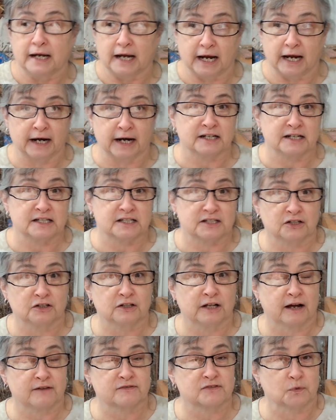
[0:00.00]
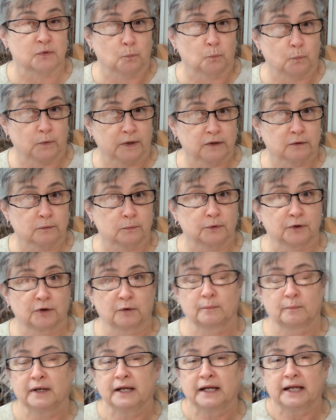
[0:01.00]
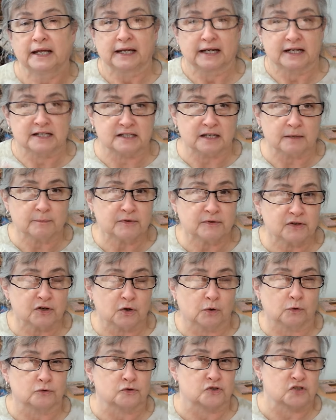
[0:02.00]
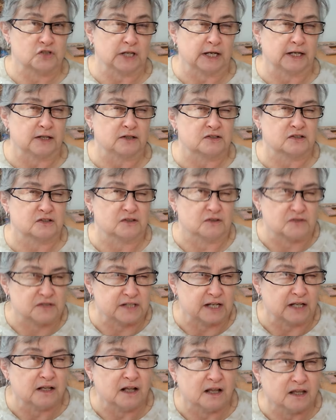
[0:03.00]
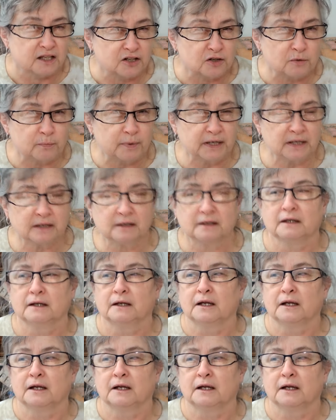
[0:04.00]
and I still have some wiggle room because some of the older styles still sell a little bit,